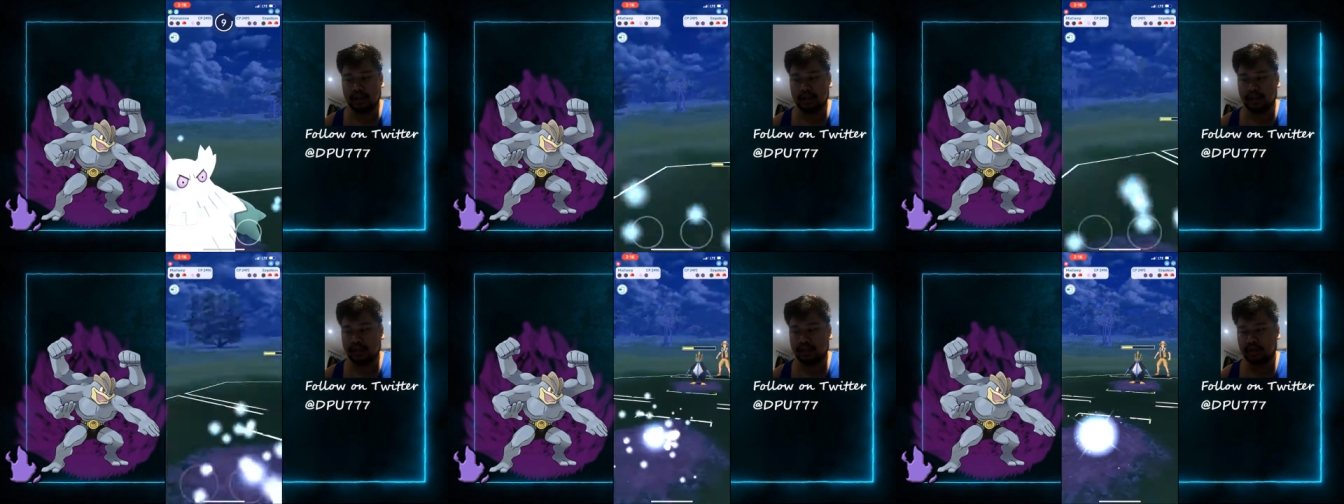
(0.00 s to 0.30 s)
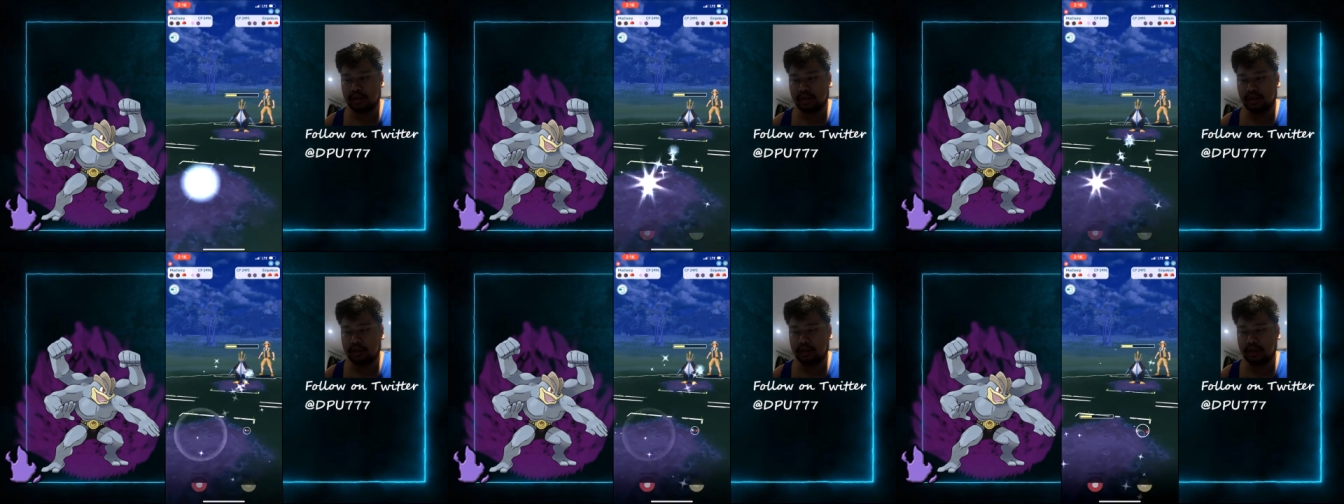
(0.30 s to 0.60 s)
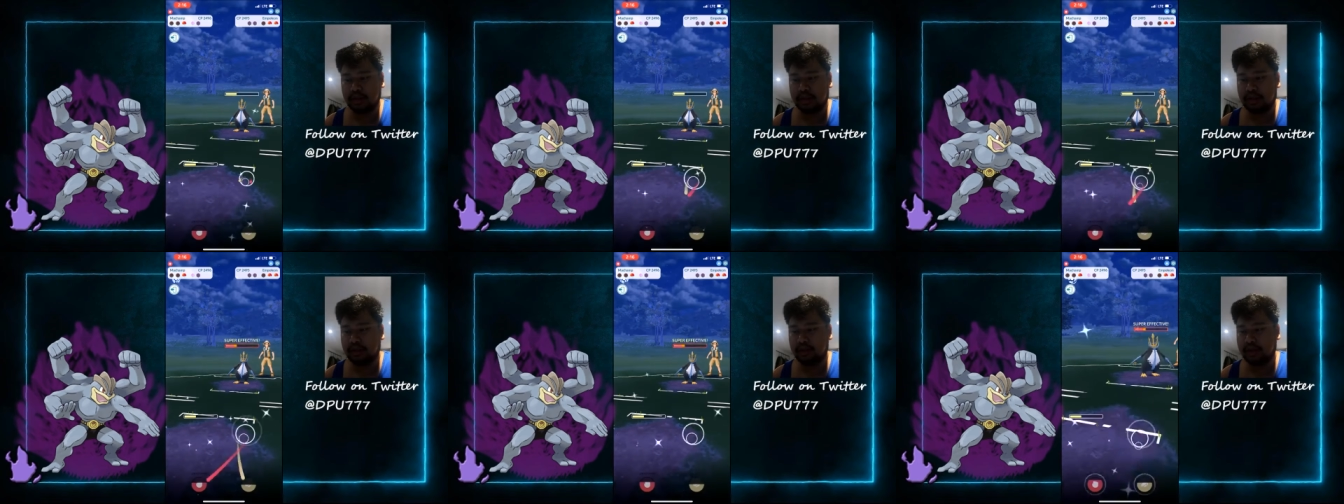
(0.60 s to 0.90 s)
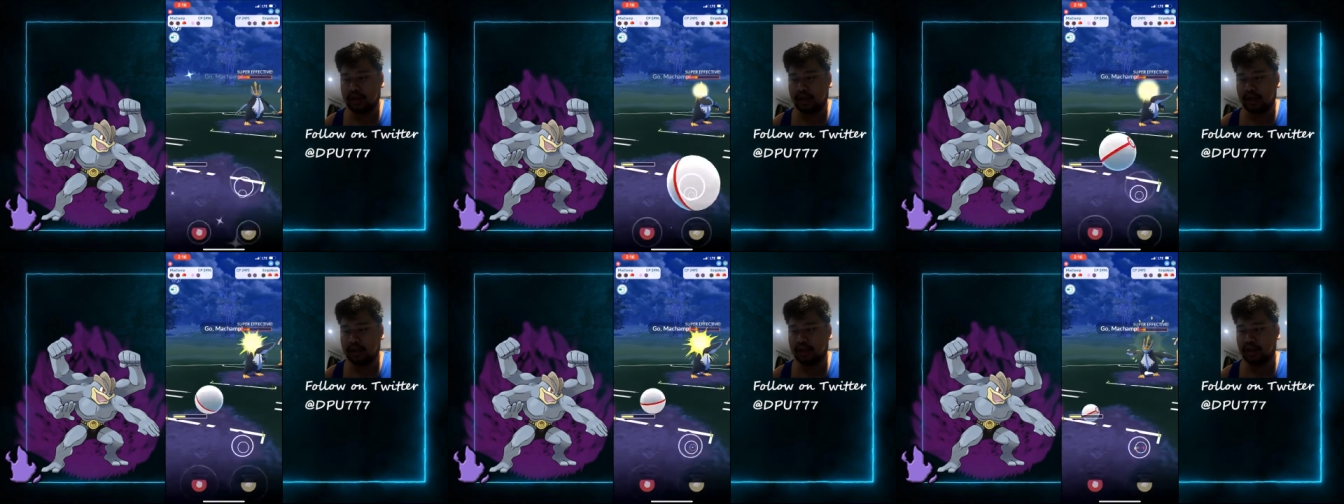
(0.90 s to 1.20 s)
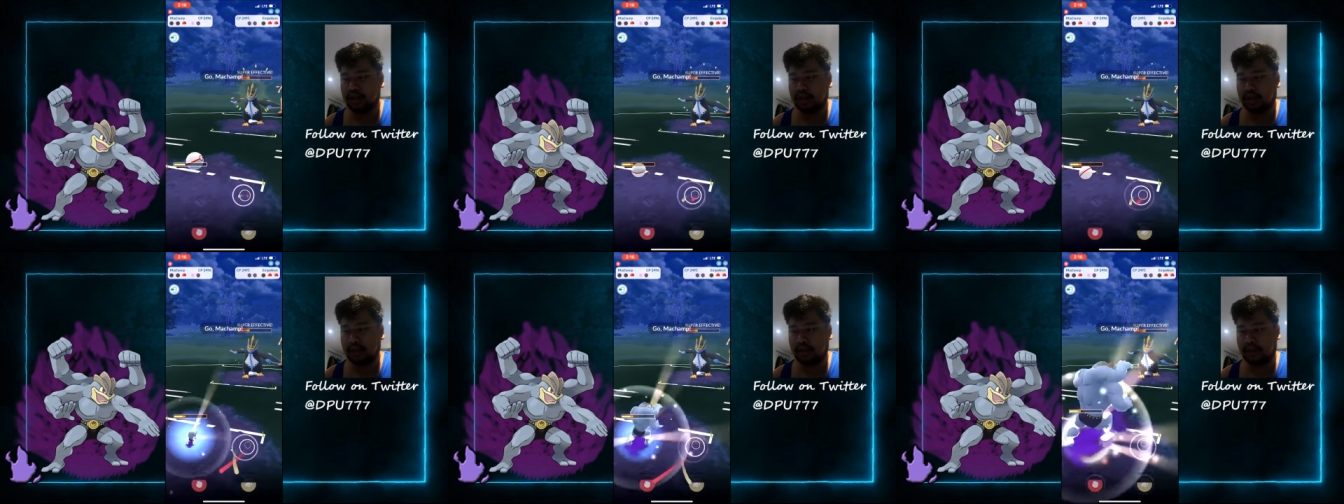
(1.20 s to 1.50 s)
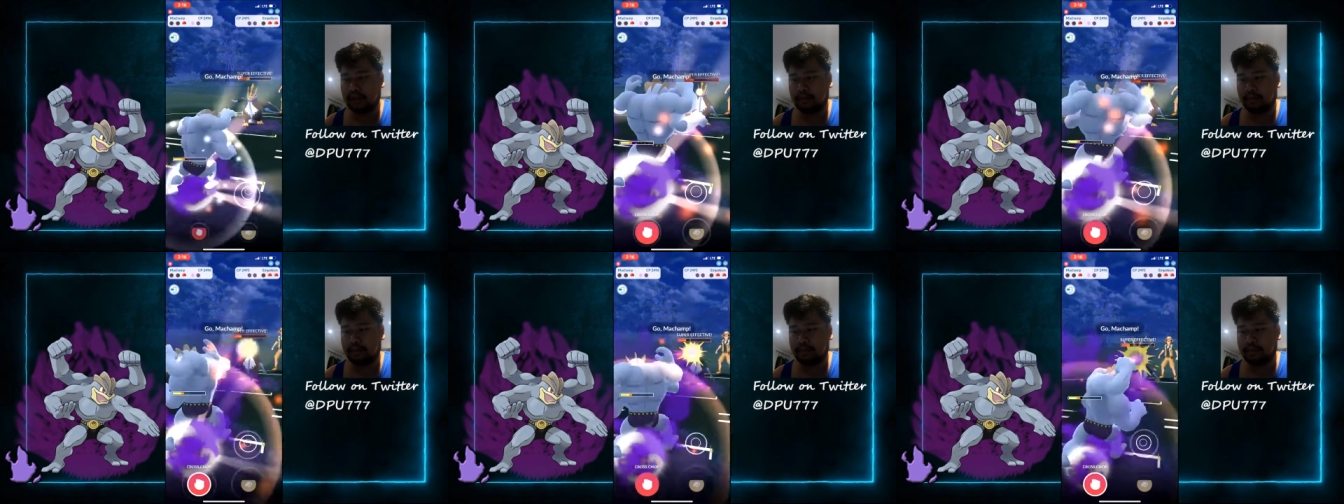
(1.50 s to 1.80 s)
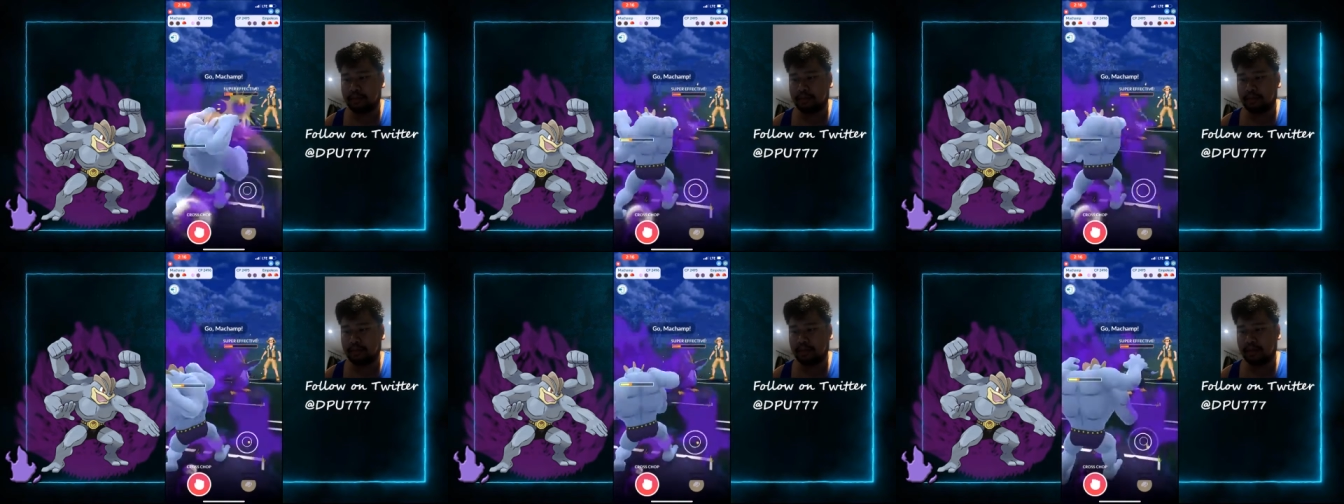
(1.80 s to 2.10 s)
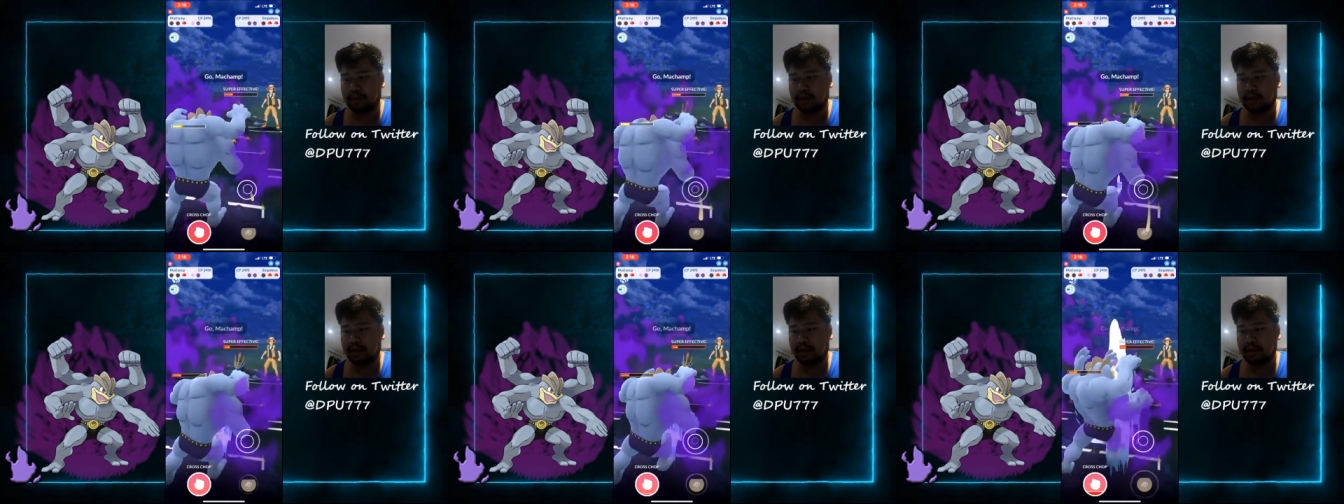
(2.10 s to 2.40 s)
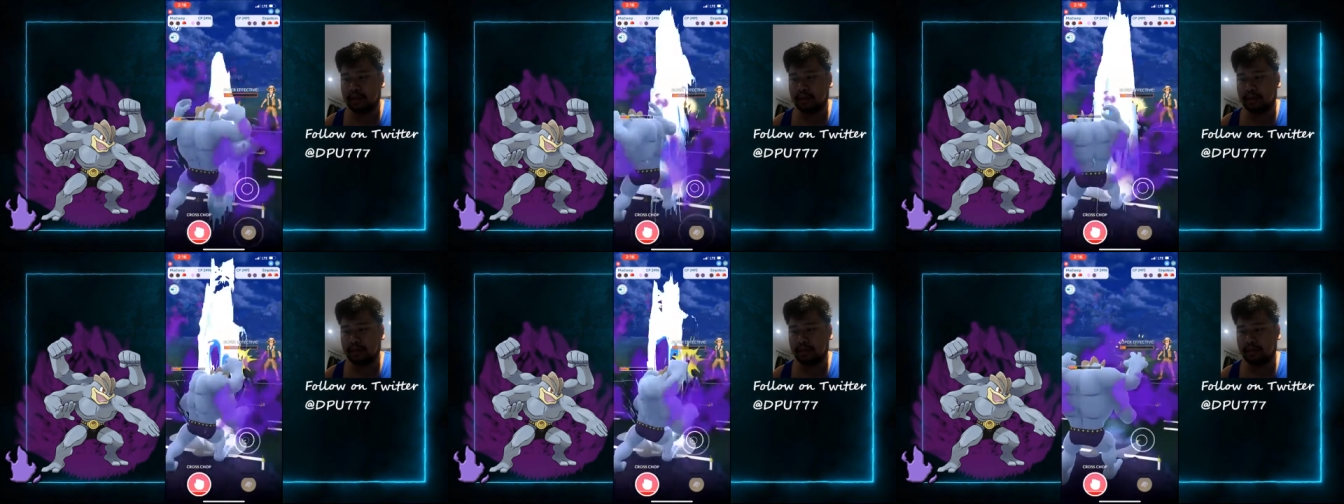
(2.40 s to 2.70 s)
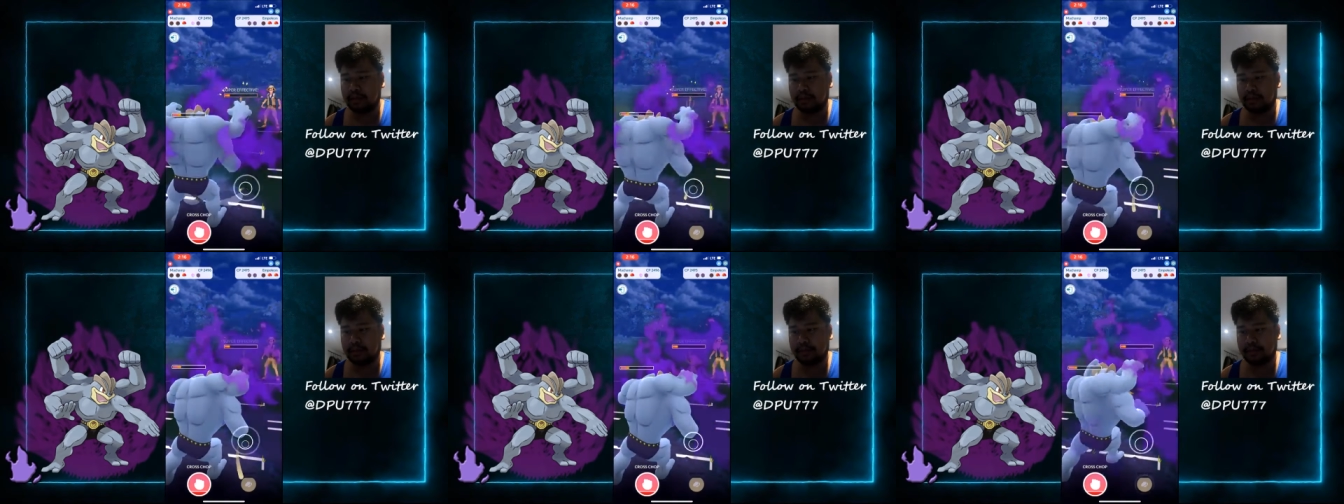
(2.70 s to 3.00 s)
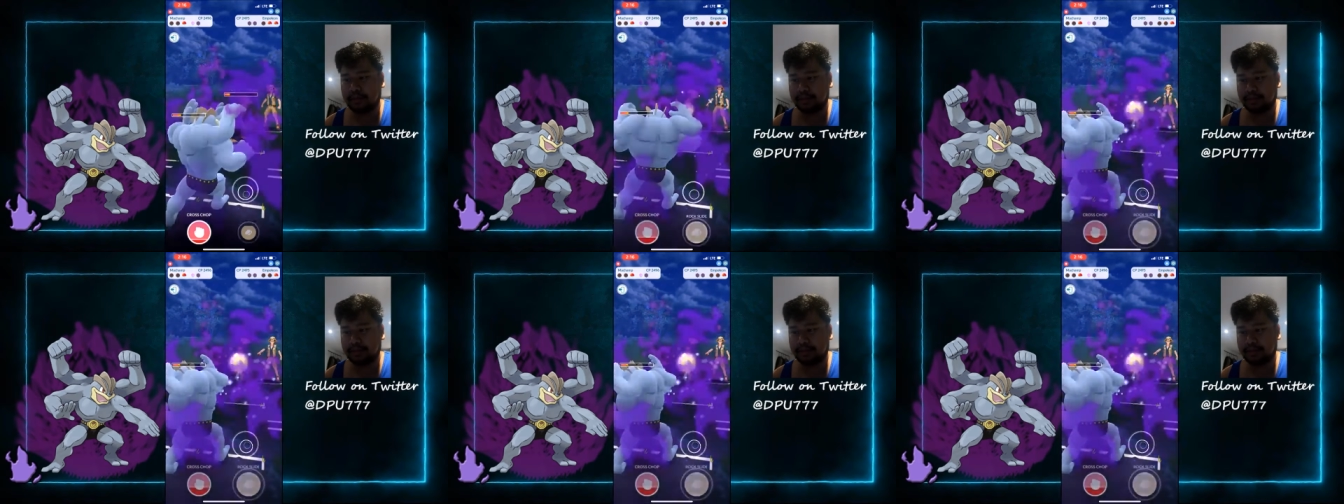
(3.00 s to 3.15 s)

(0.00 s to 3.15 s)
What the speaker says: So when they throw the energy, I'm pretty close